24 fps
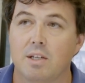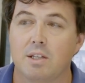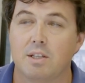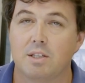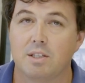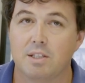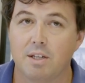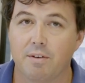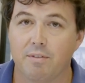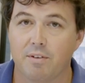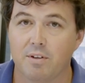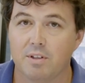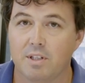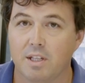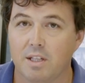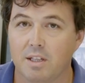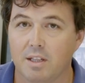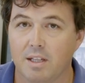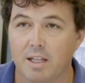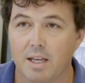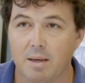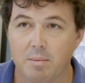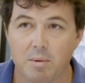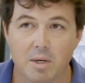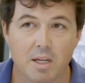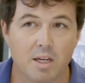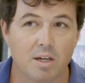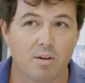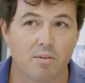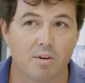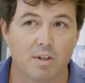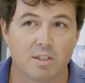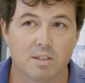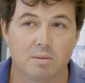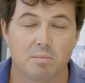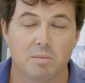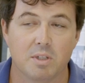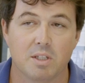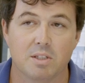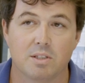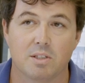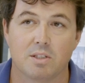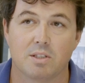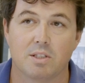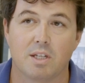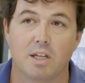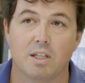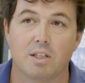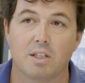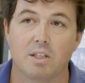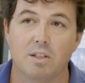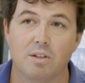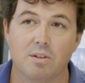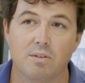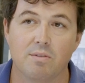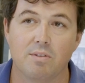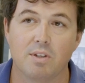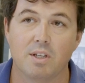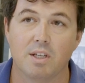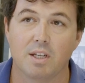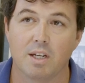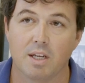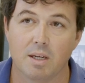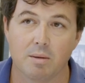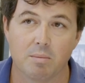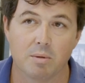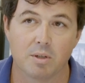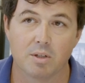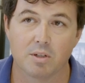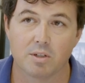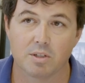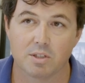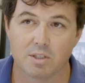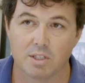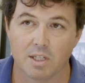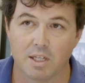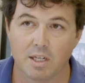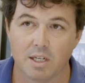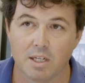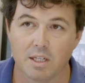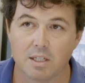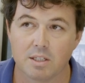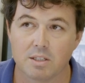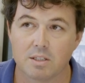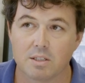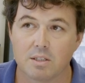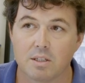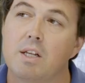It's different than laminating resin because it's got the UV inhibitors in it.